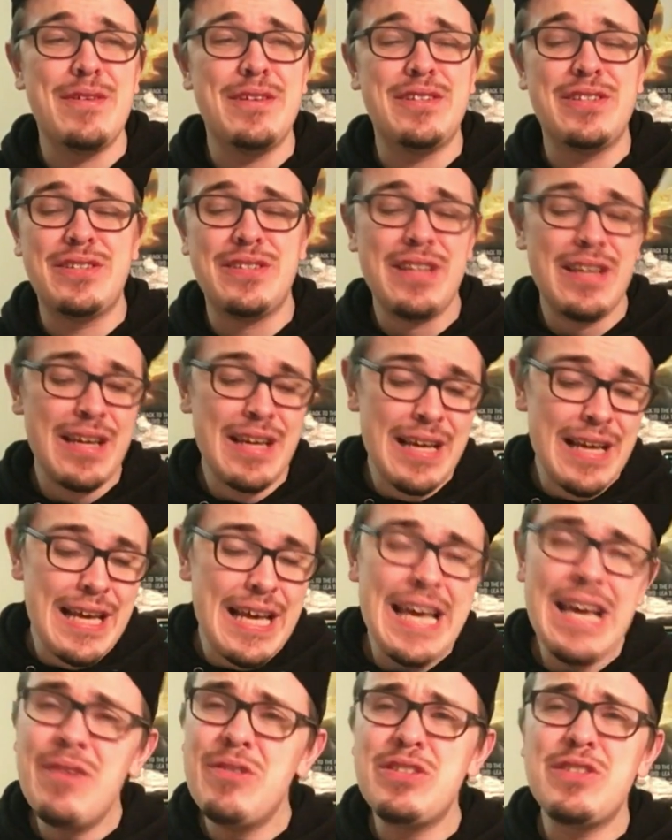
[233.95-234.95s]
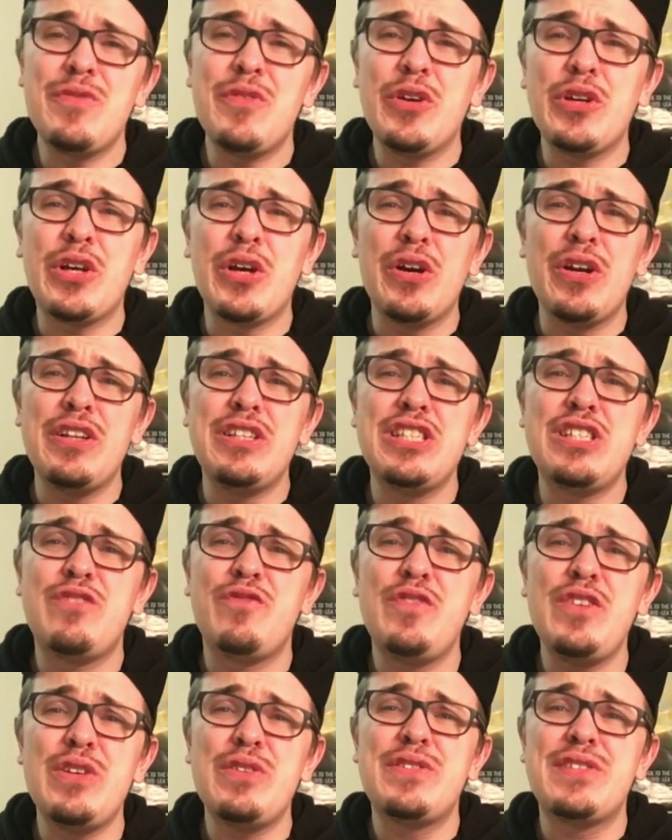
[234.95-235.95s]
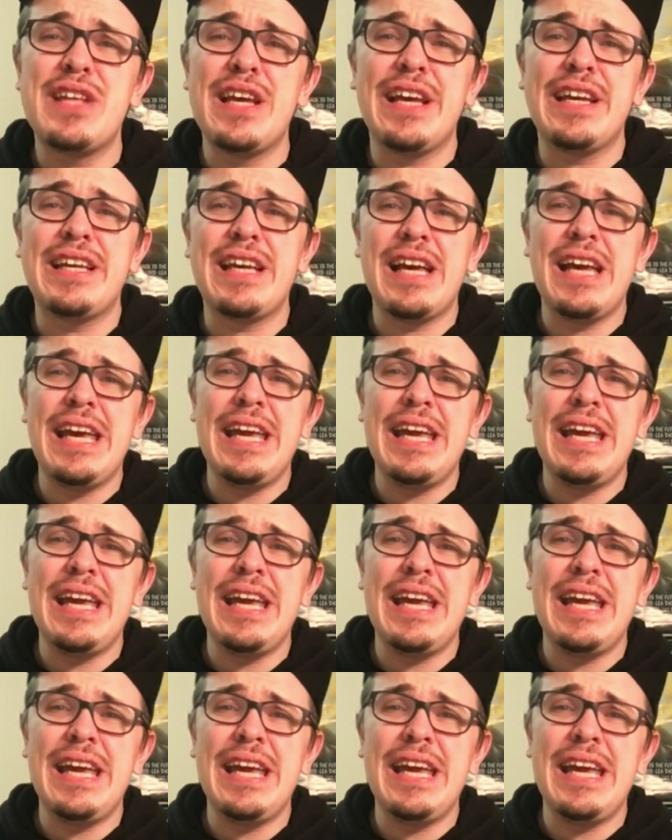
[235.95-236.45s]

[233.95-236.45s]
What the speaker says: And just, it wasn't very good. It just feels like